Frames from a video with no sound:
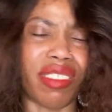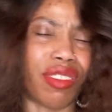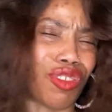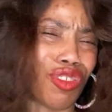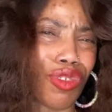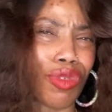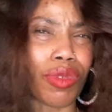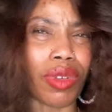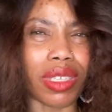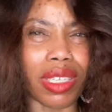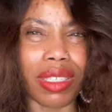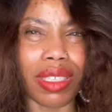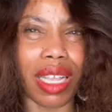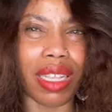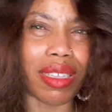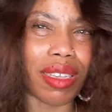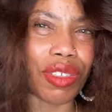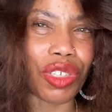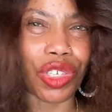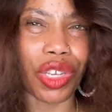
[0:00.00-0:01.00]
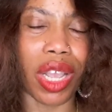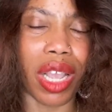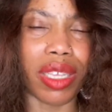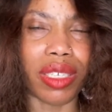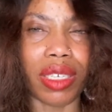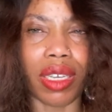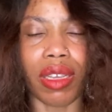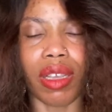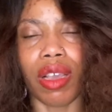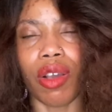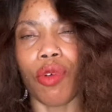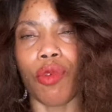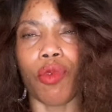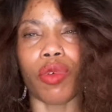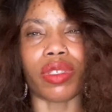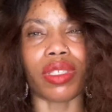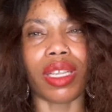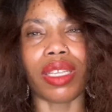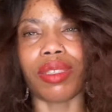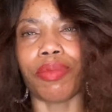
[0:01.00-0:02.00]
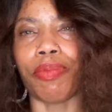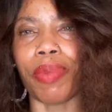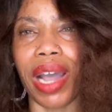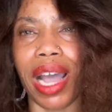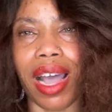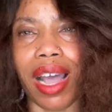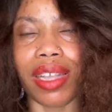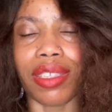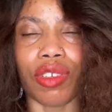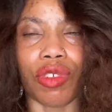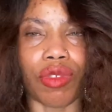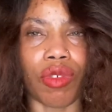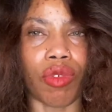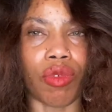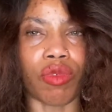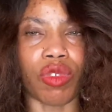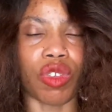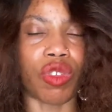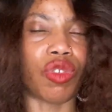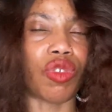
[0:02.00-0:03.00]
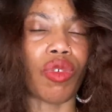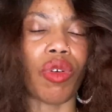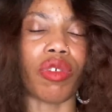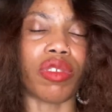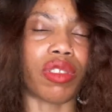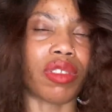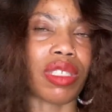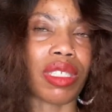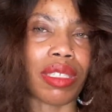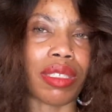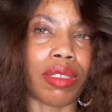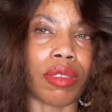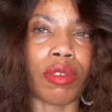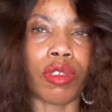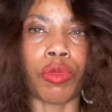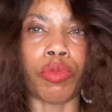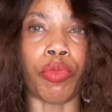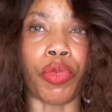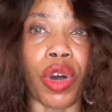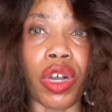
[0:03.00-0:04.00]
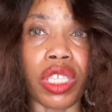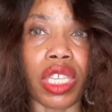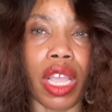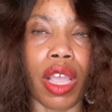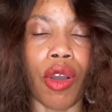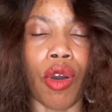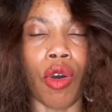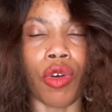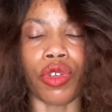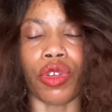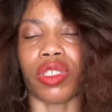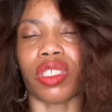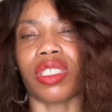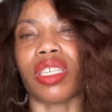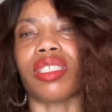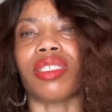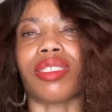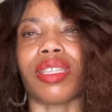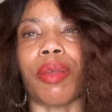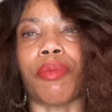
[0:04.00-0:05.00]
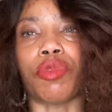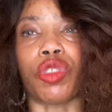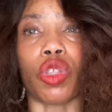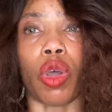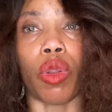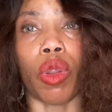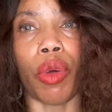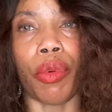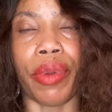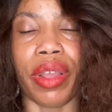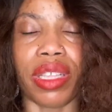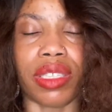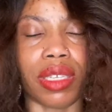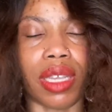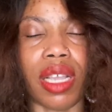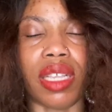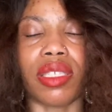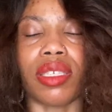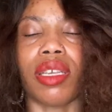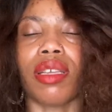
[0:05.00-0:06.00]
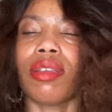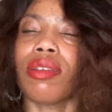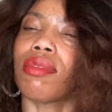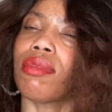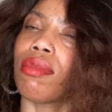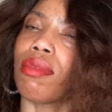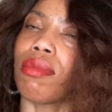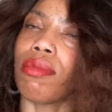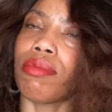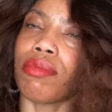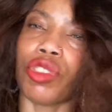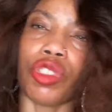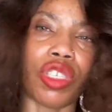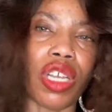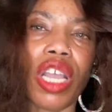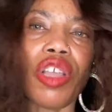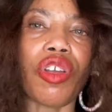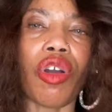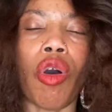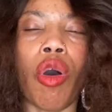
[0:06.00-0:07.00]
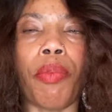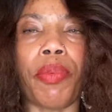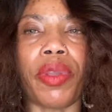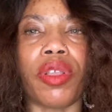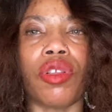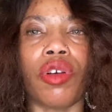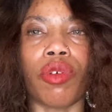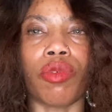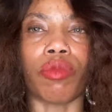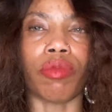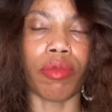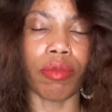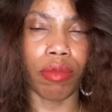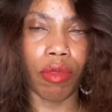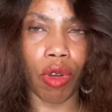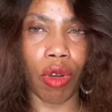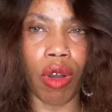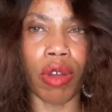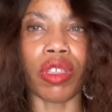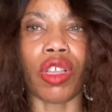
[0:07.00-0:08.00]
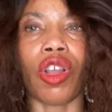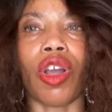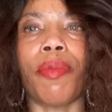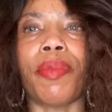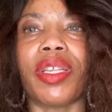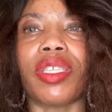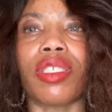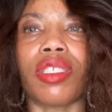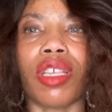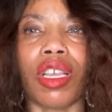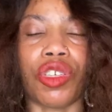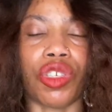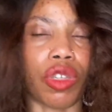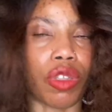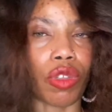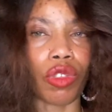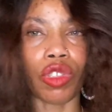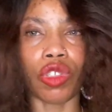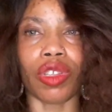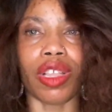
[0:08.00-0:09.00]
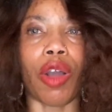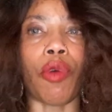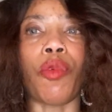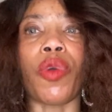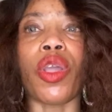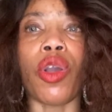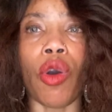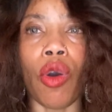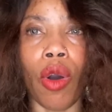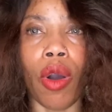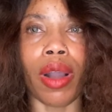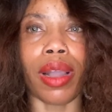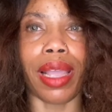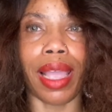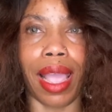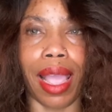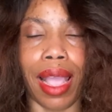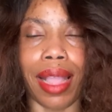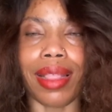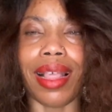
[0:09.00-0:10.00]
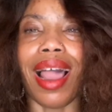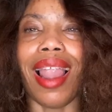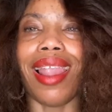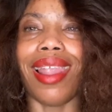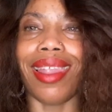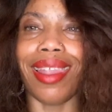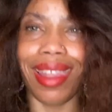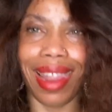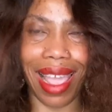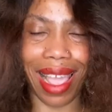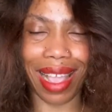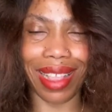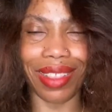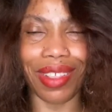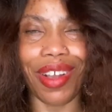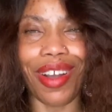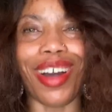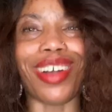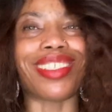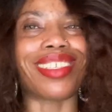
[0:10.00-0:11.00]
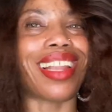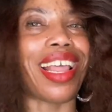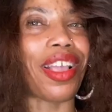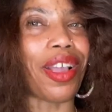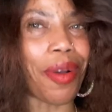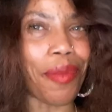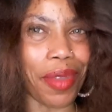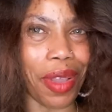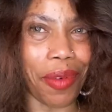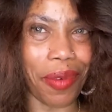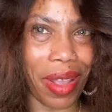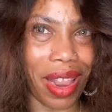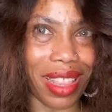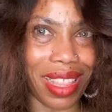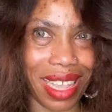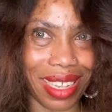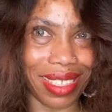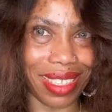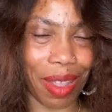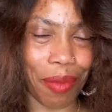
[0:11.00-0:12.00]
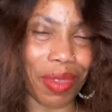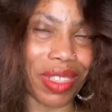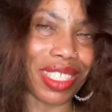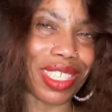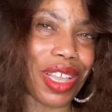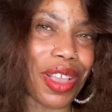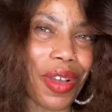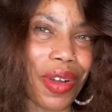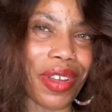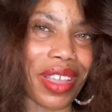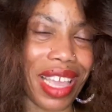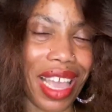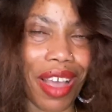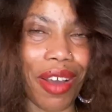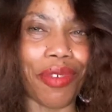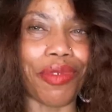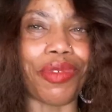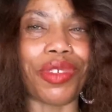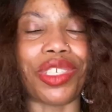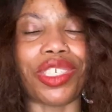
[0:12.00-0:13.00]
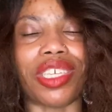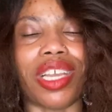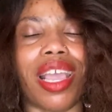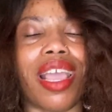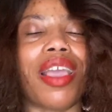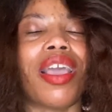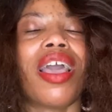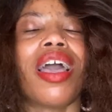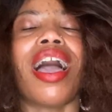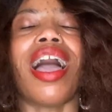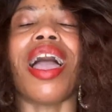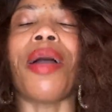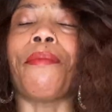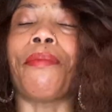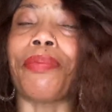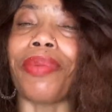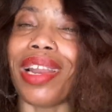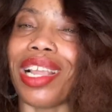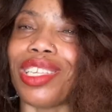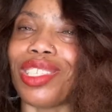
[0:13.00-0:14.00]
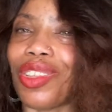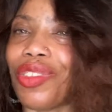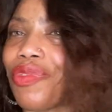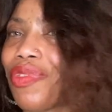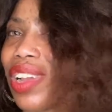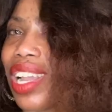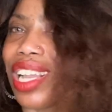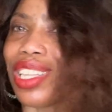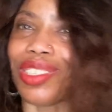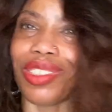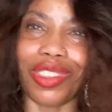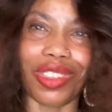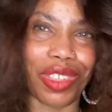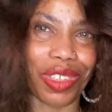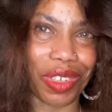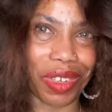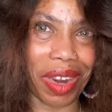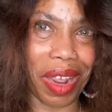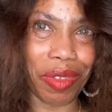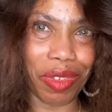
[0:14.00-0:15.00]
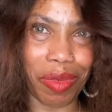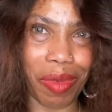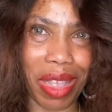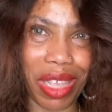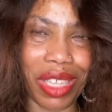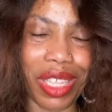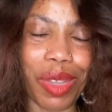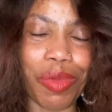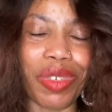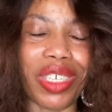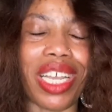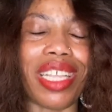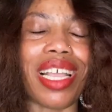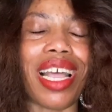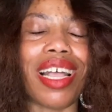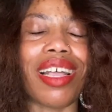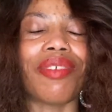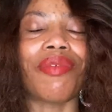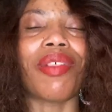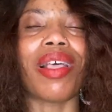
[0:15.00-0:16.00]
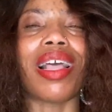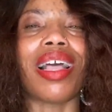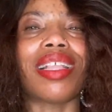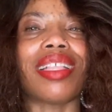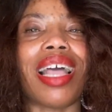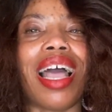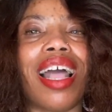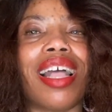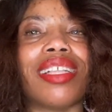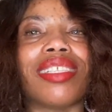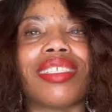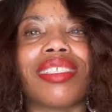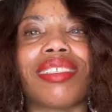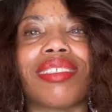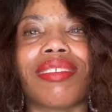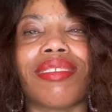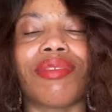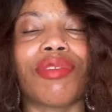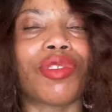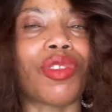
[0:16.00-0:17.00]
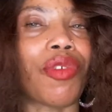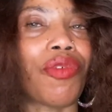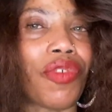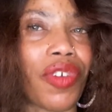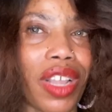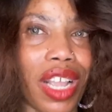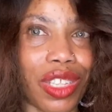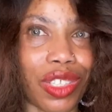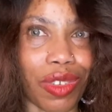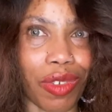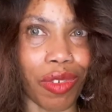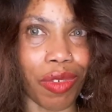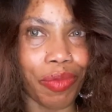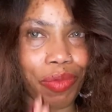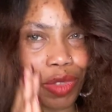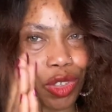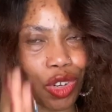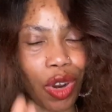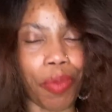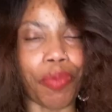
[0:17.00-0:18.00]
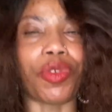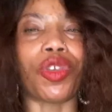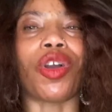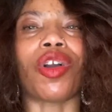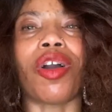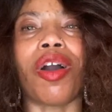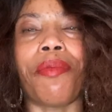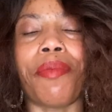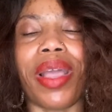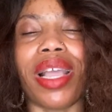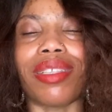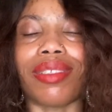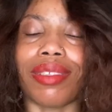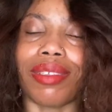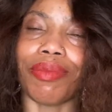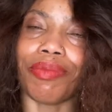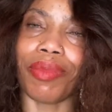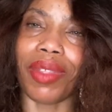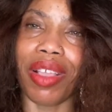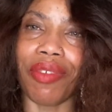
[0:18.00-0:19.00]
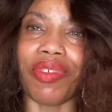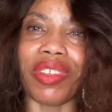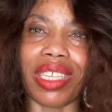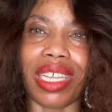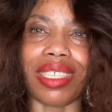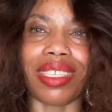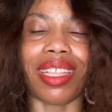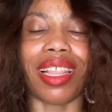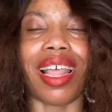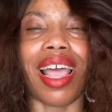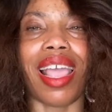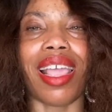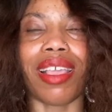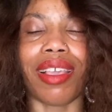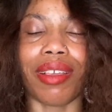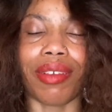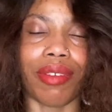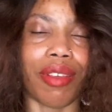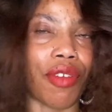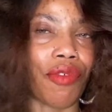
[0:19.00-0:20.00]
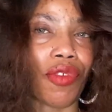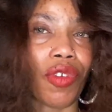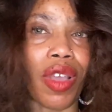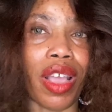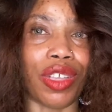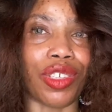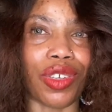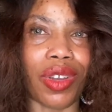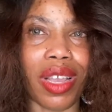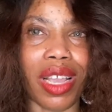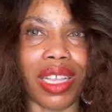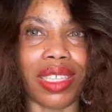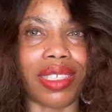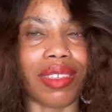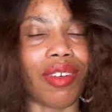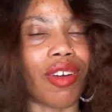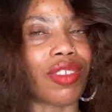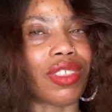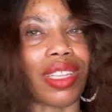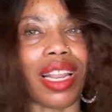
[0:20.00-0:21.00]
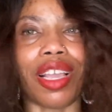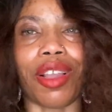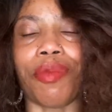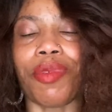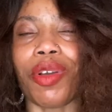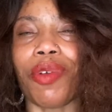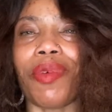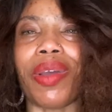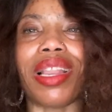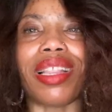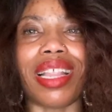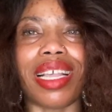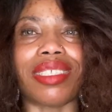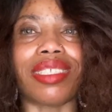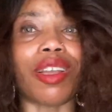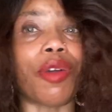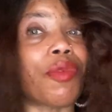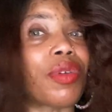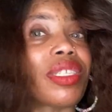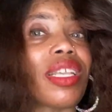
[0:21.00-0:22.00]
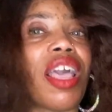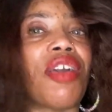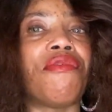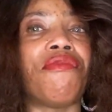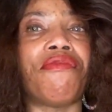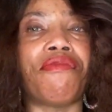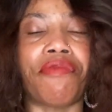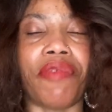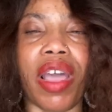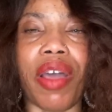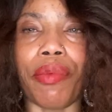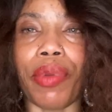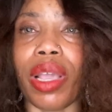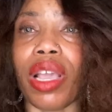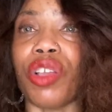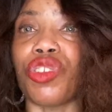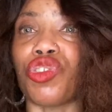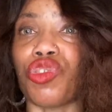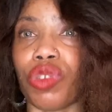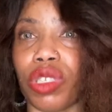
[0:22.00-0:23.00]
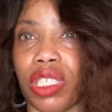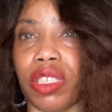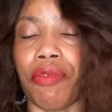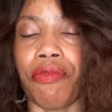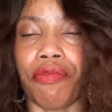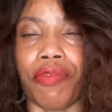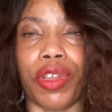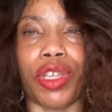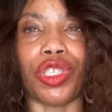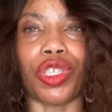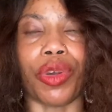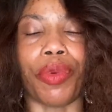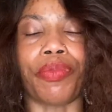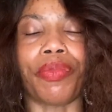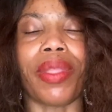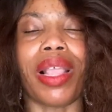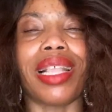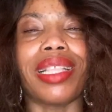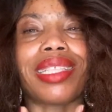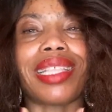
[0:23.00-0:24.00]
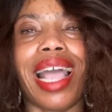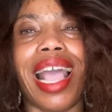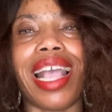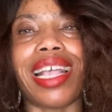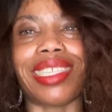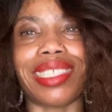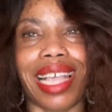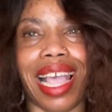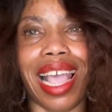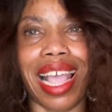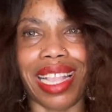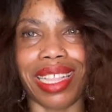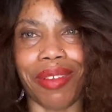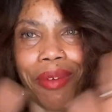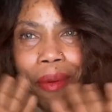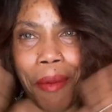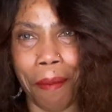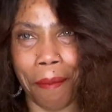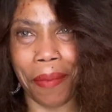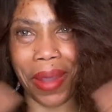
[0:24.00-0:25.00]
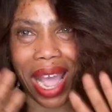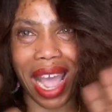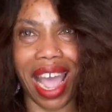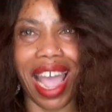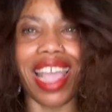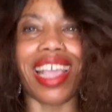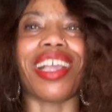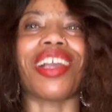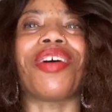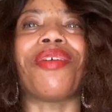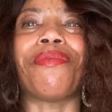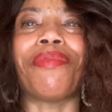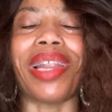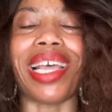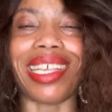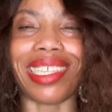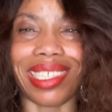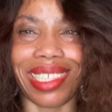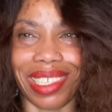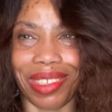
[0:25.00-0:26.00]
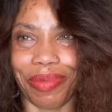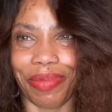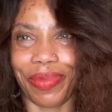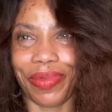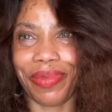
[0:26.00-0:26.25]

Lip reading: Did you notice any change? Was it bad? Did your body or your system tolerate it? Share your opinion on the comment section so that we all can learn. Until I come your way next time, see your girl Ruchi, and please don't forget to subscribe to my YouTube channel, and don't forget to drop your comments, give it a like if you enjoy it. Until I come your way next time with a very interesting video. Thanks and bye. God bless.